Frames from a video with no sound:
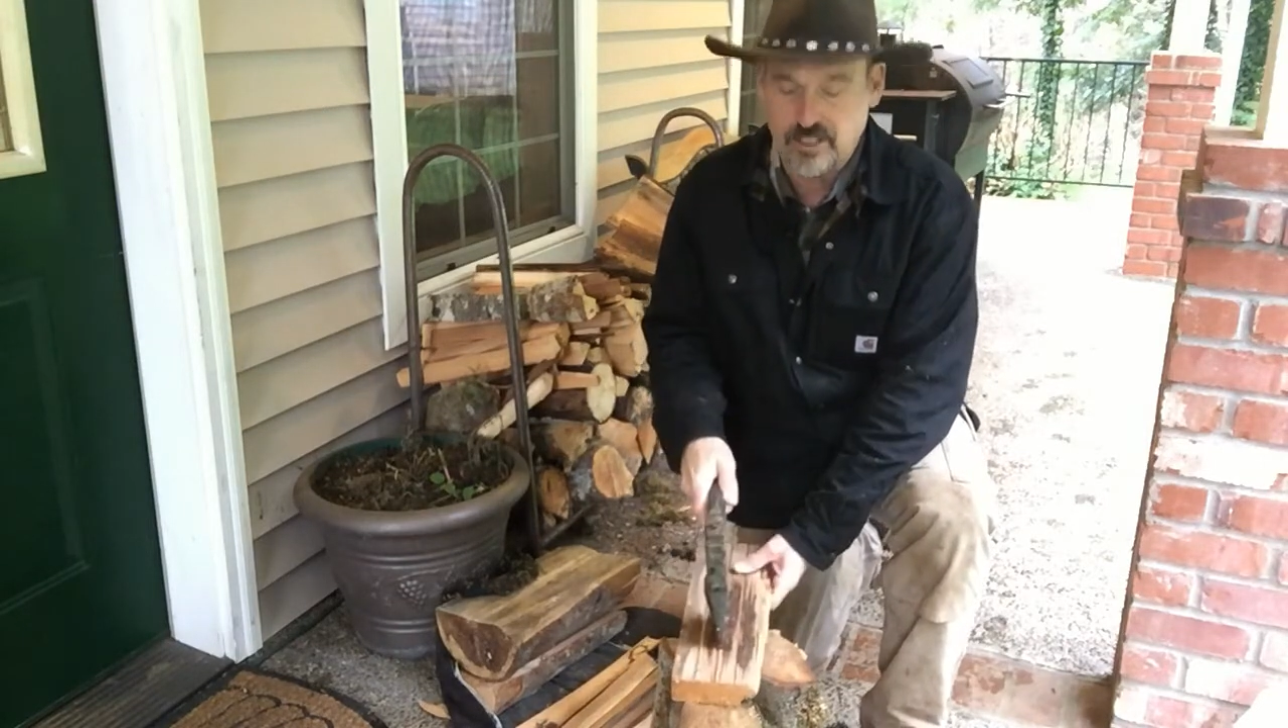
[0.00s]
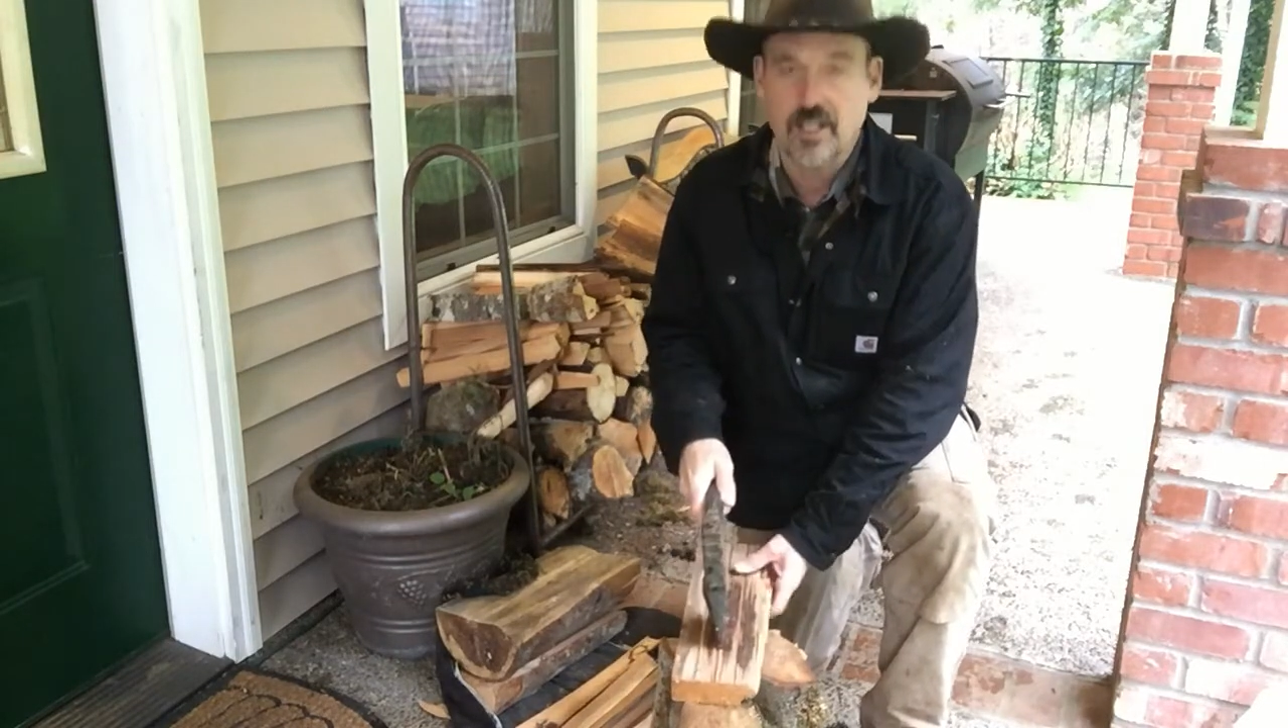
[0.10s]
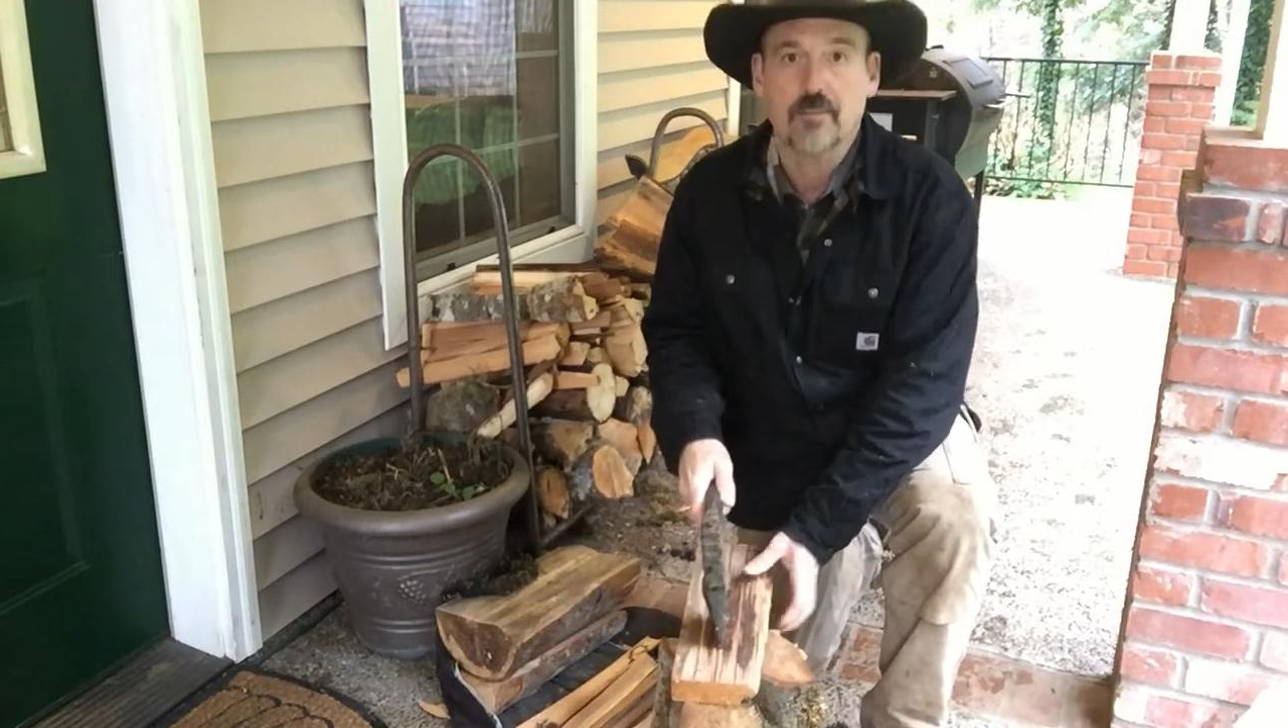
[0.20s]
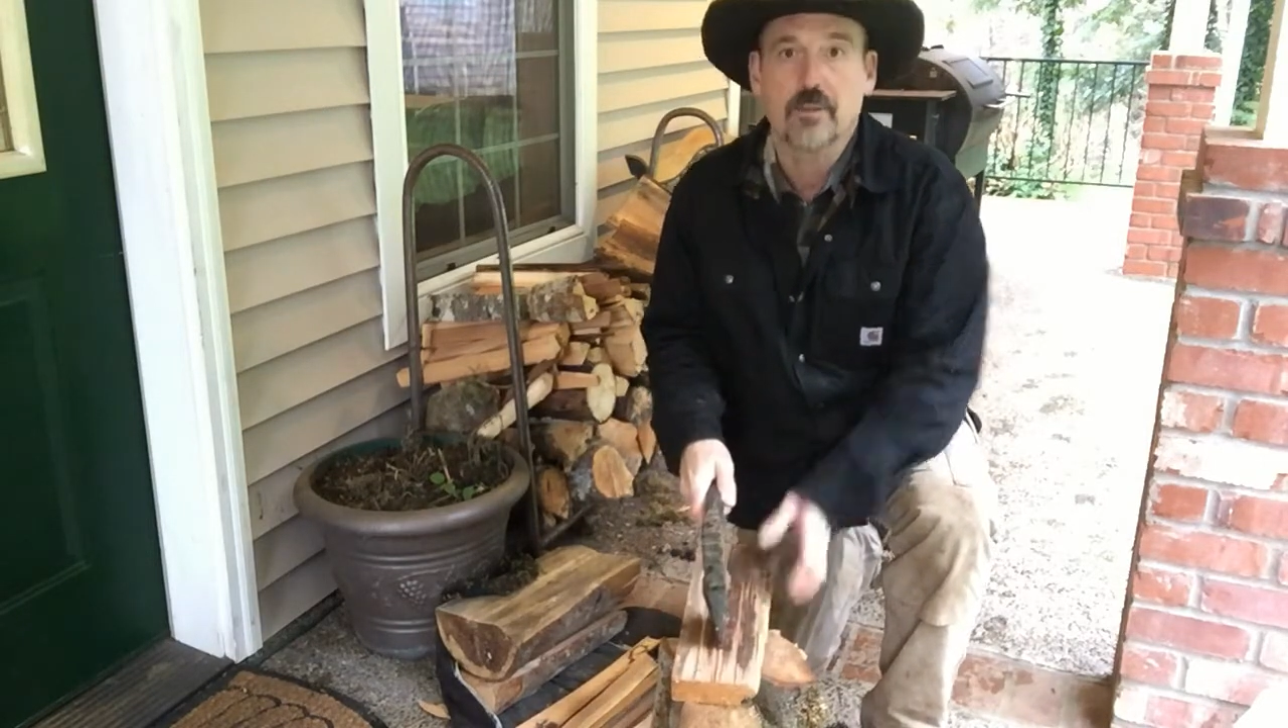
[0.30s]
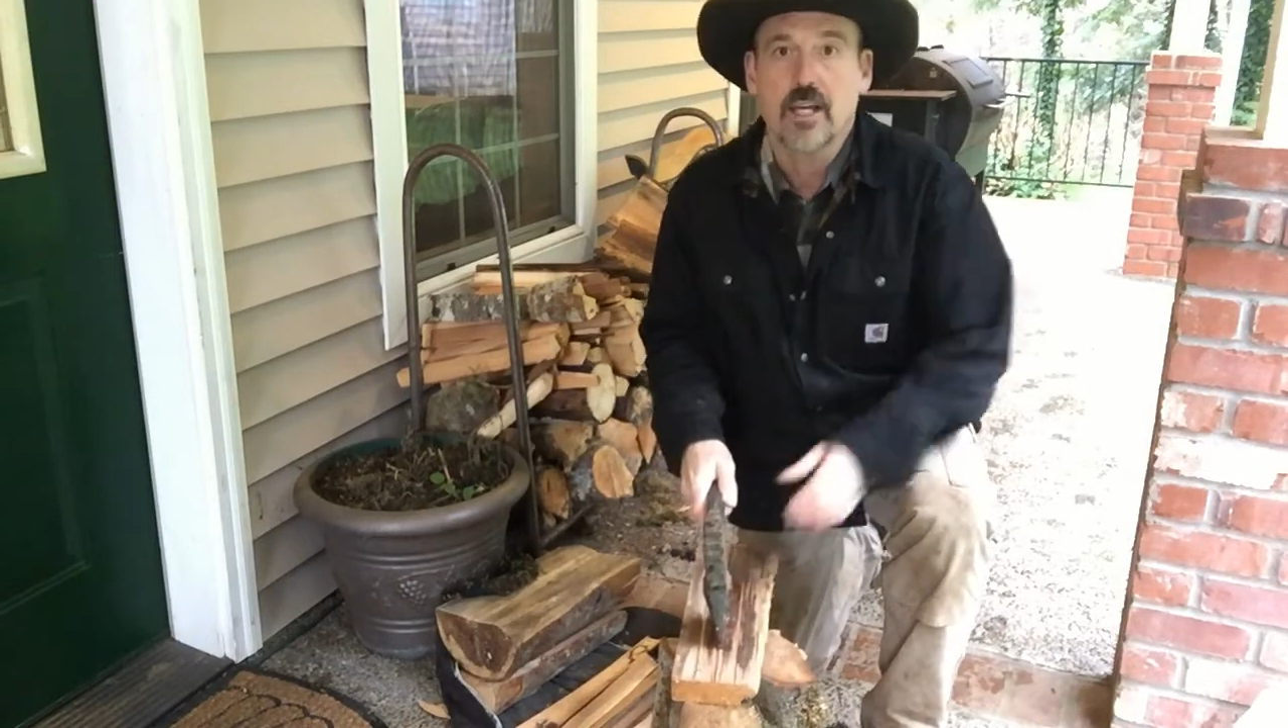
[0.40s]

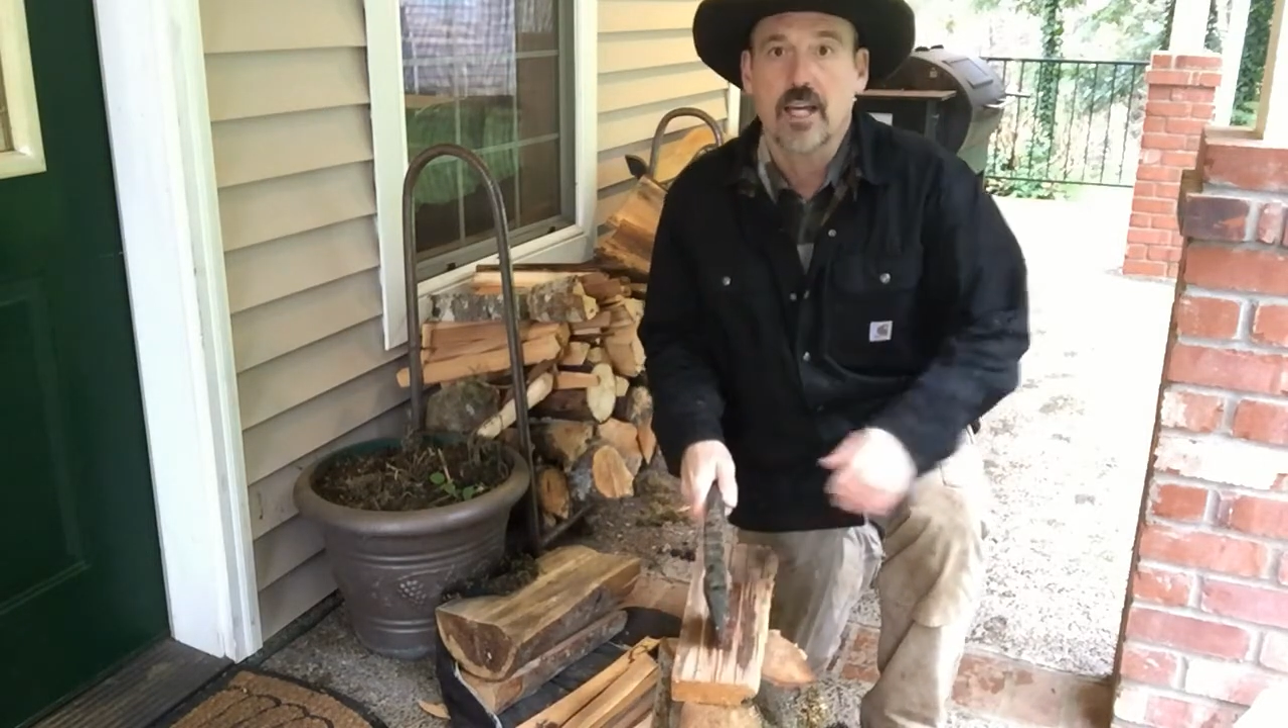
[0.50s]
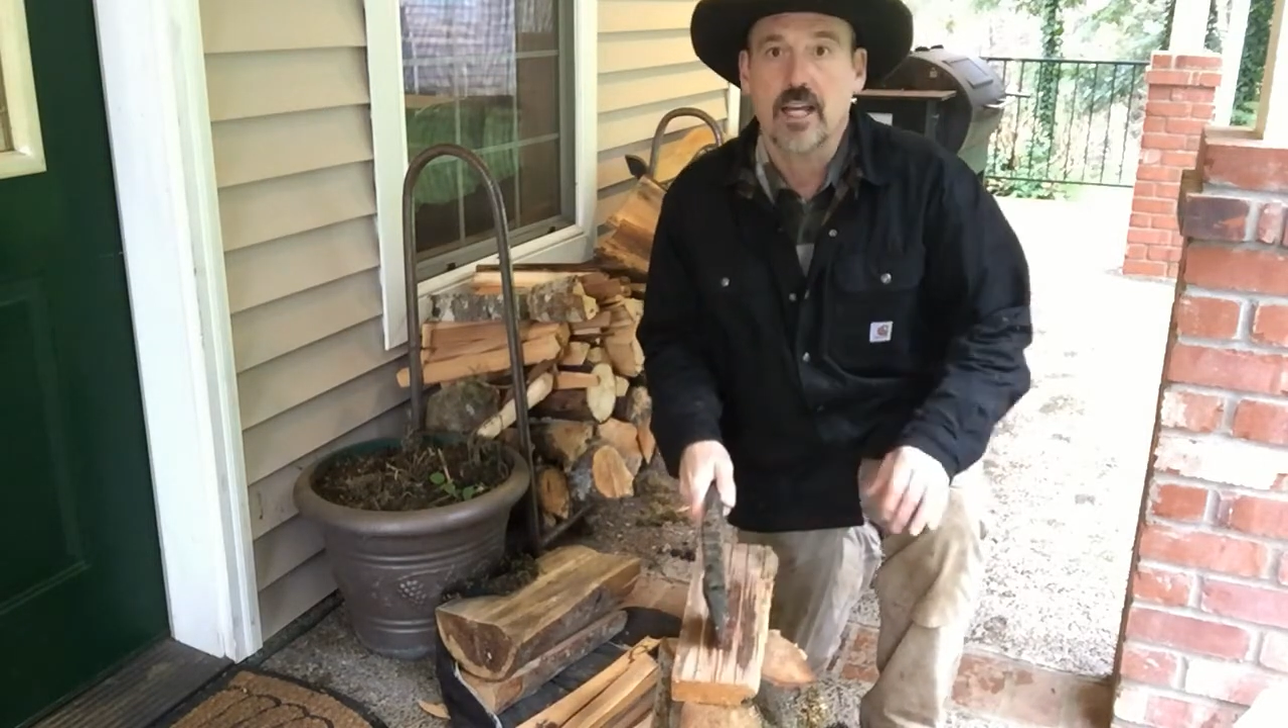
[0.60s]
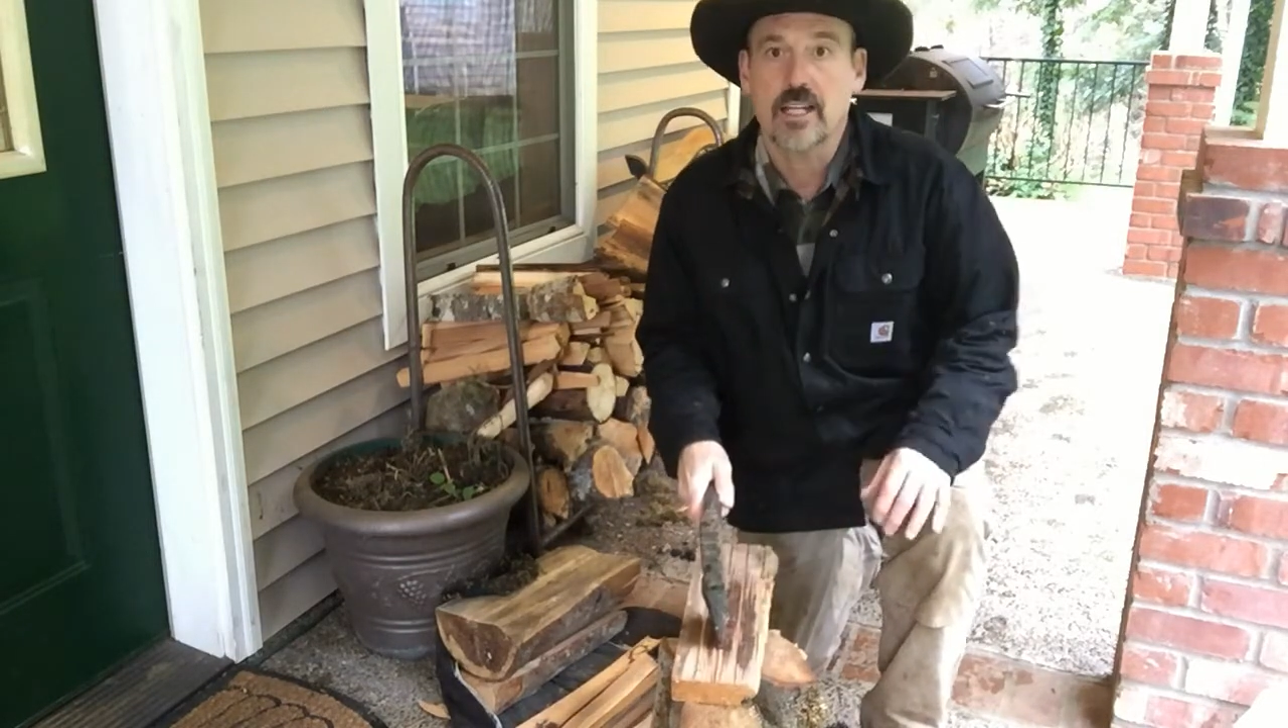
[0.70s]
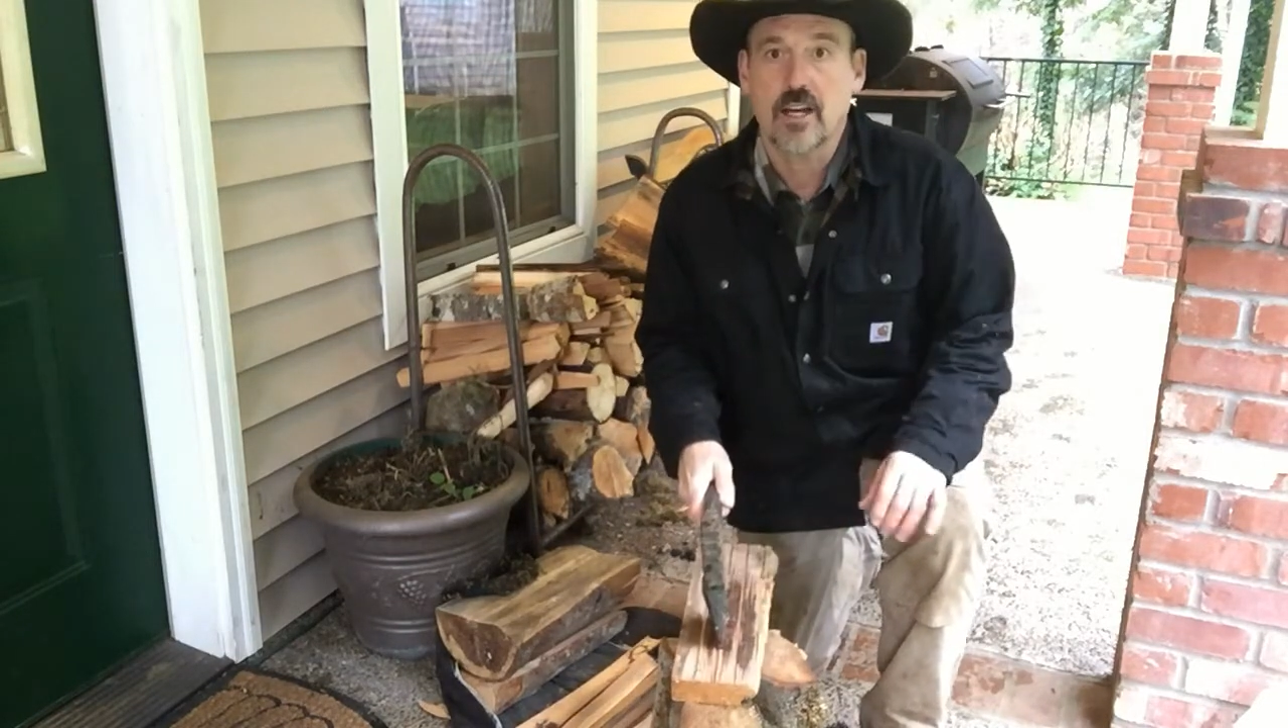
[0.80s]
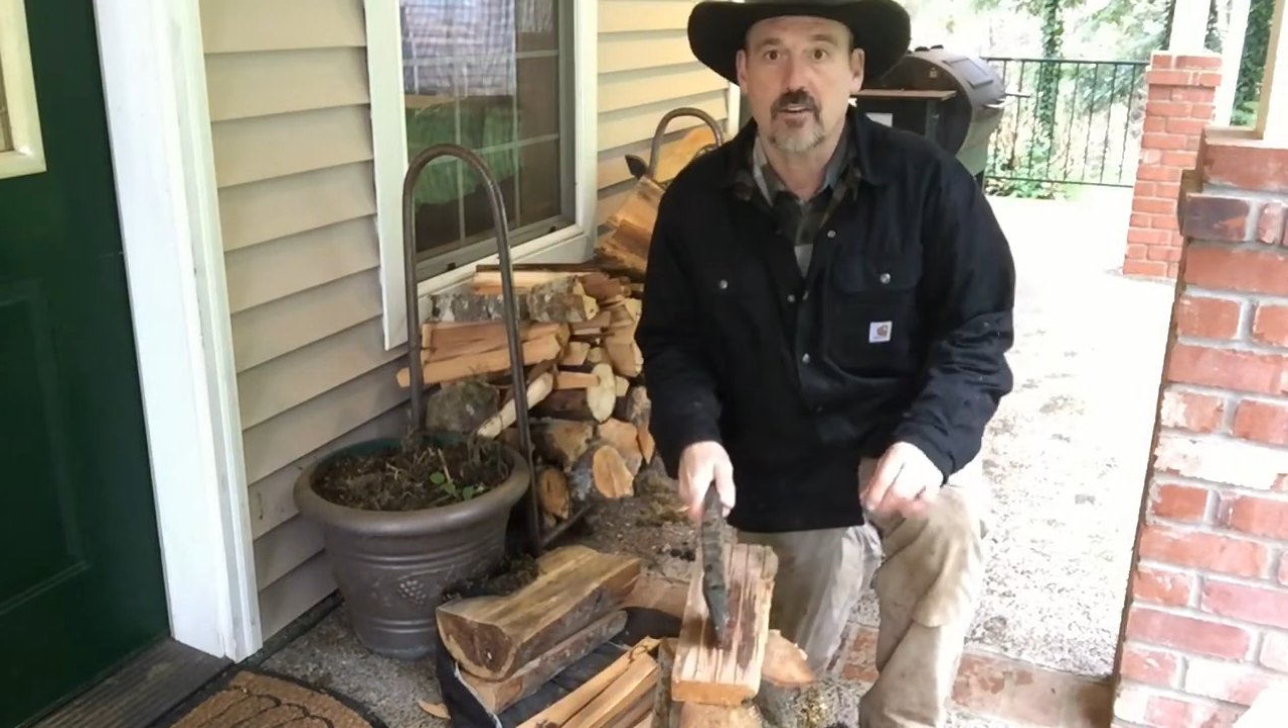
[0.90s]
up
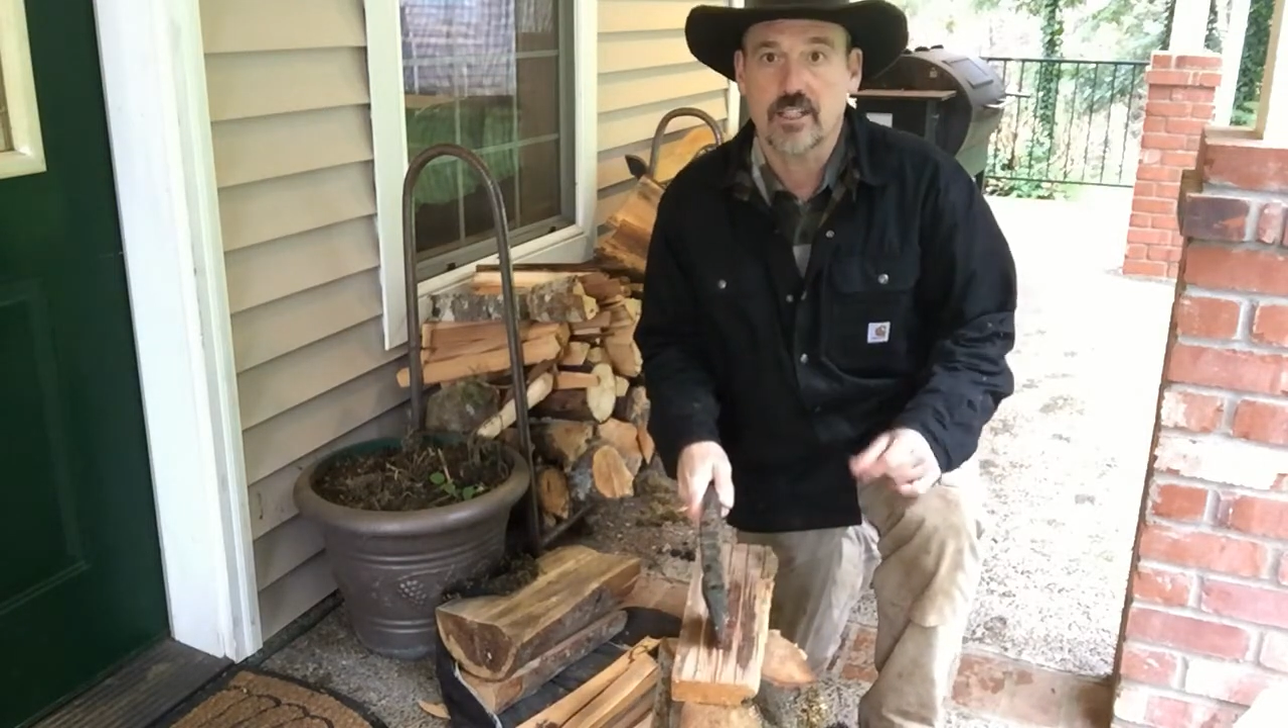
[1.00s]
and down,